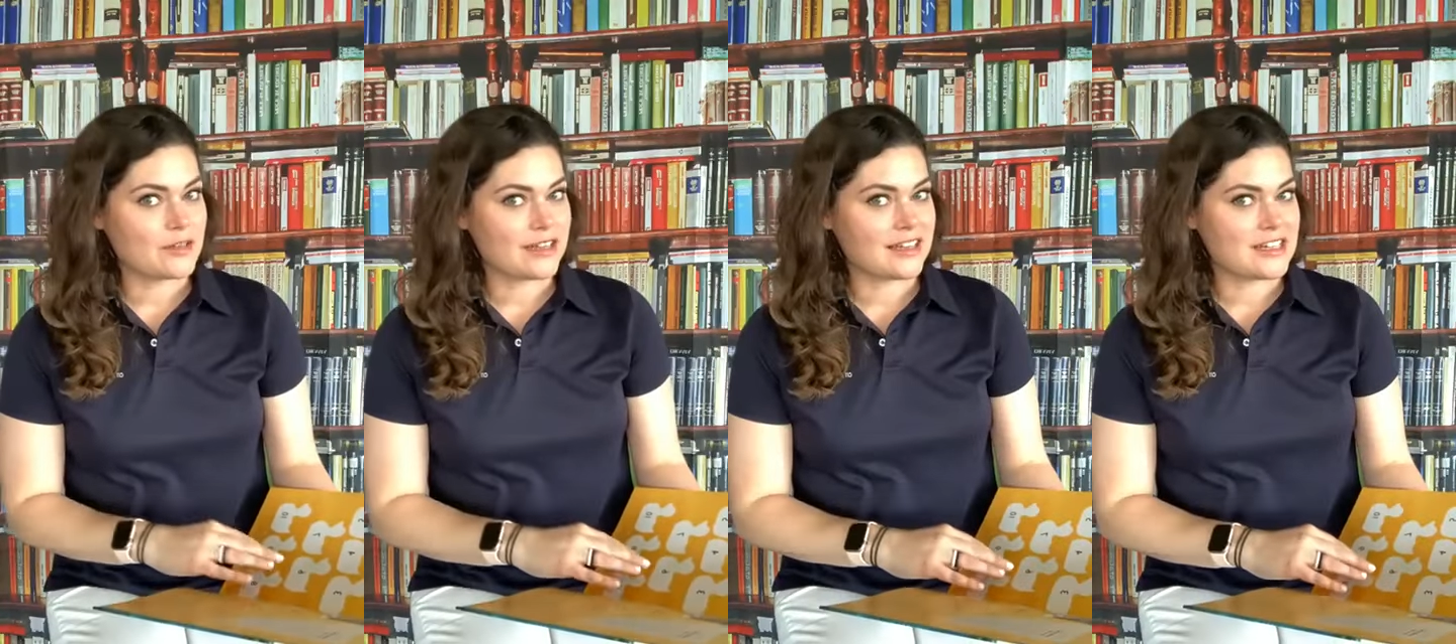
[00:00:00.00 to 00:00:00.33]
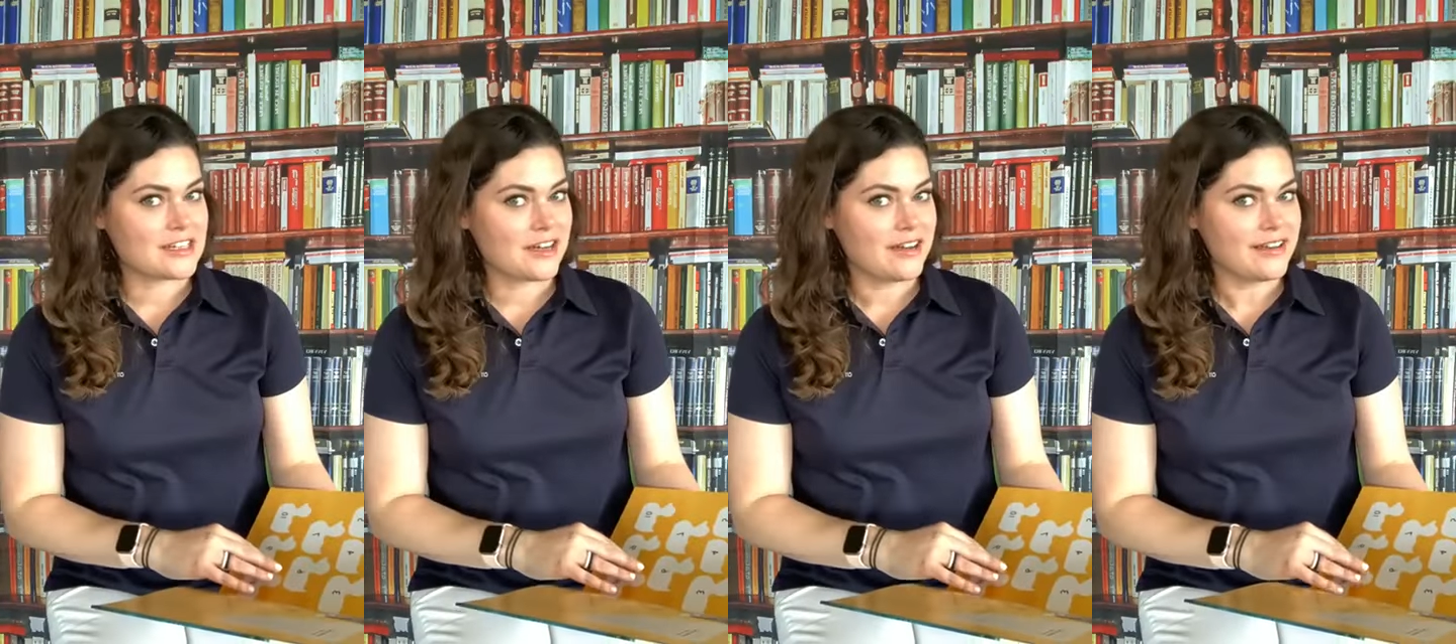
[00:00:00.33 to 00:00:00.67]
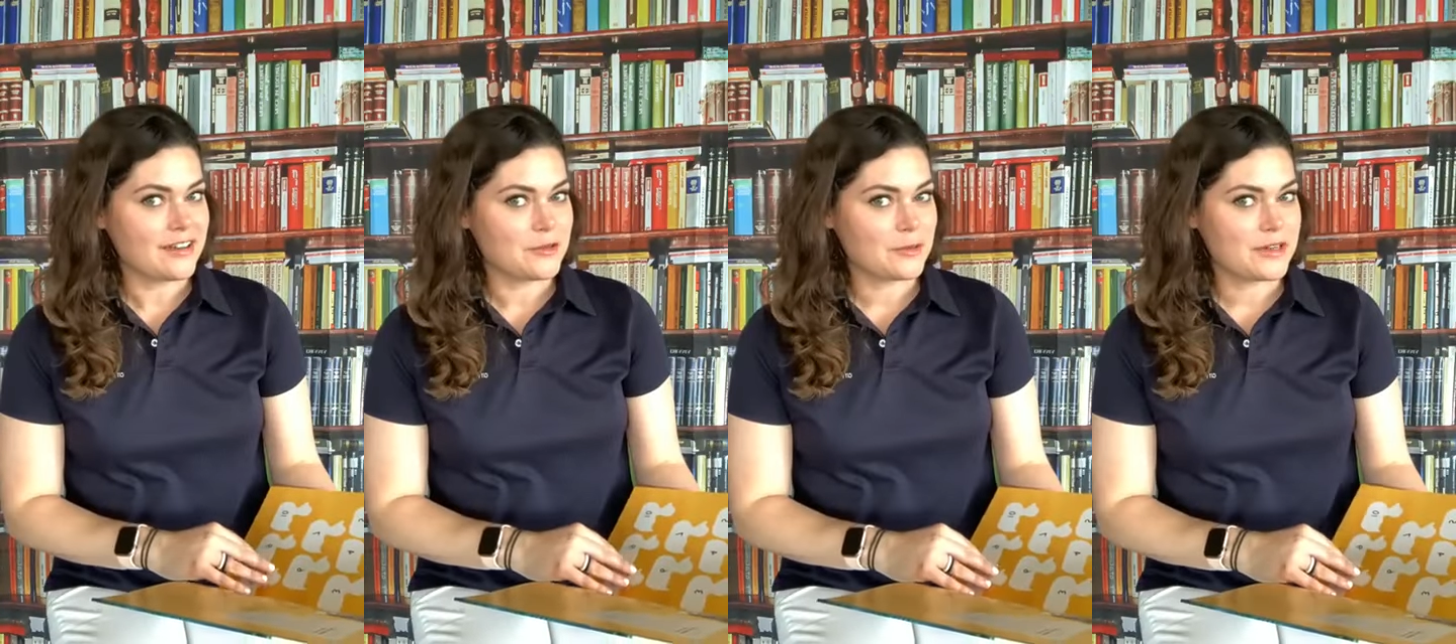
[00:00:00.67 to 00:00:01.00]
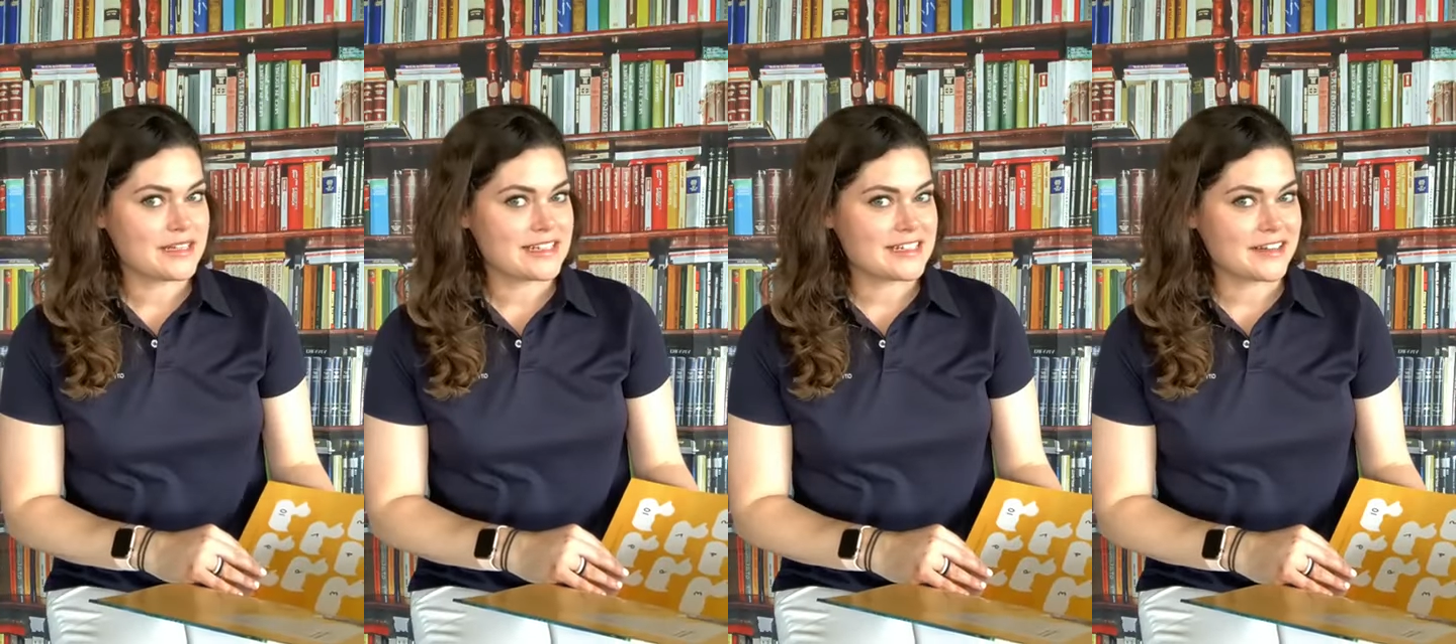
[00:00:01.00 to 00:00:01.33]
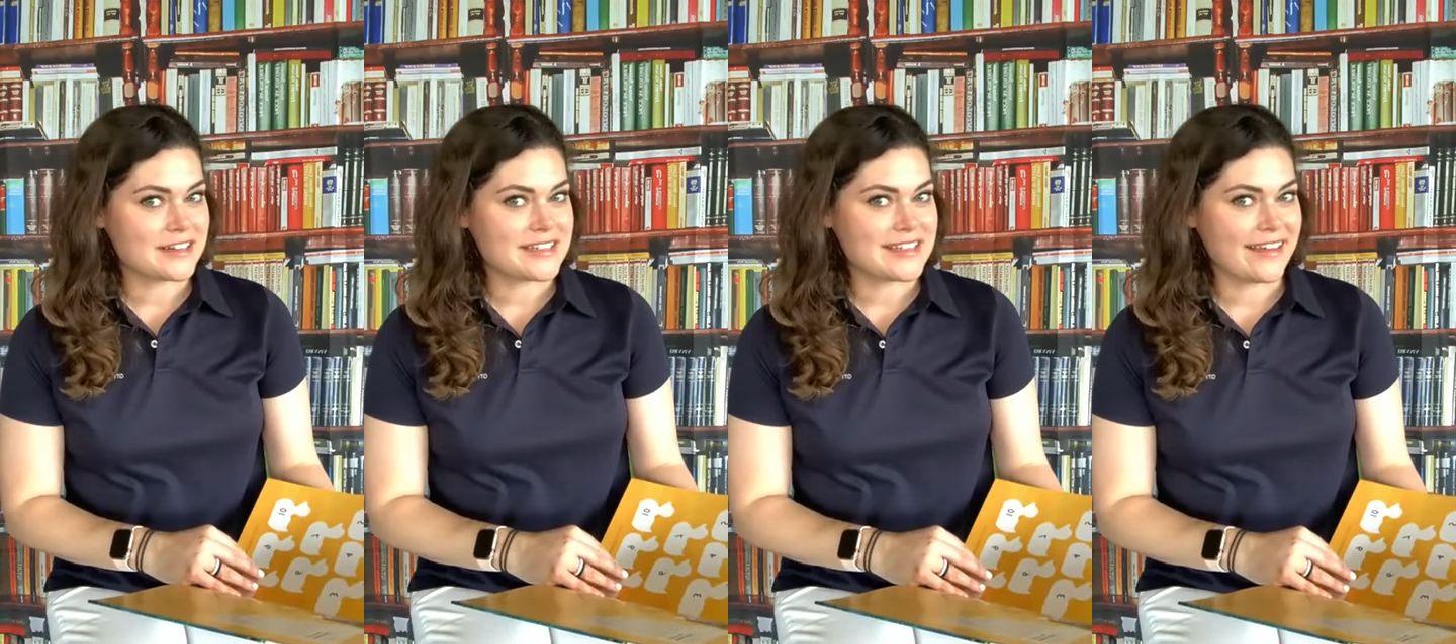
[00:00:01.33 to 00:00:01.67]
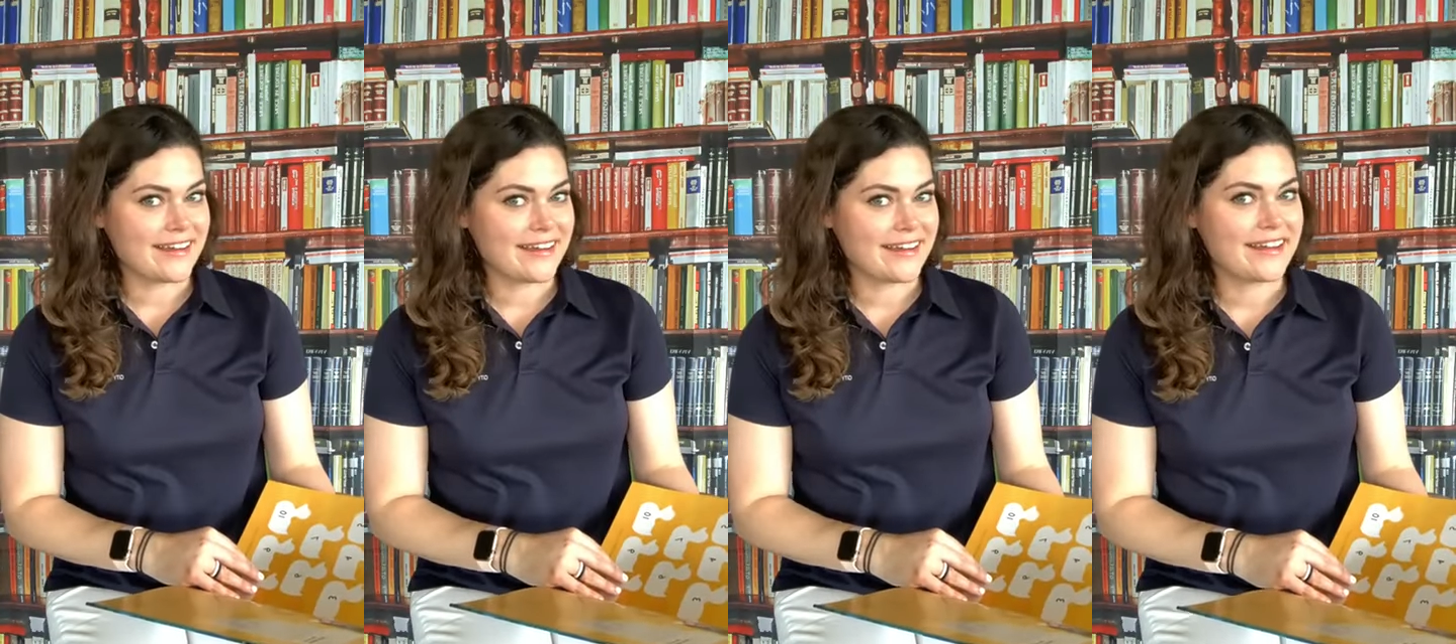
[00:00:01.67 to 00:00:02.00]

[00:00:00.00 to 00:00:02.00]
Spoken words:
like a duck? What does a duck say?